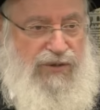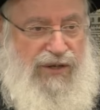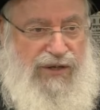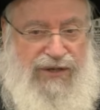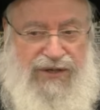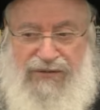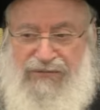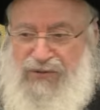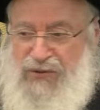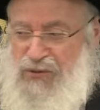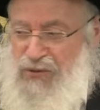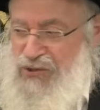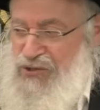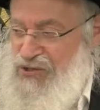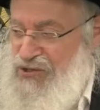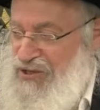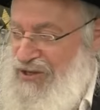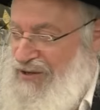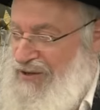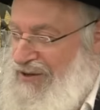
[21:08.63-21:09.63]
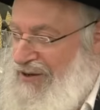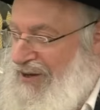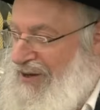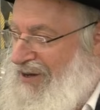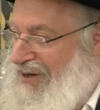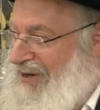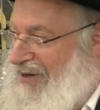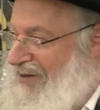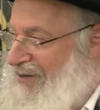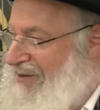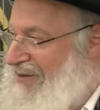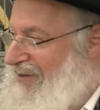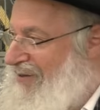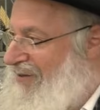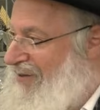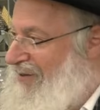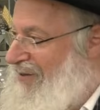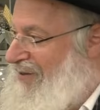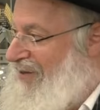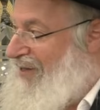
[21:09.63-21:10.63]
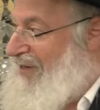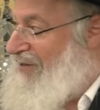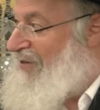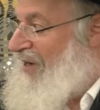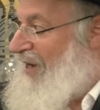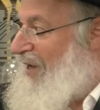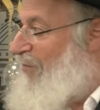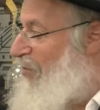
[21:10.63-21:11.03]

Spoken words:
I'll give you a shir on Gidrei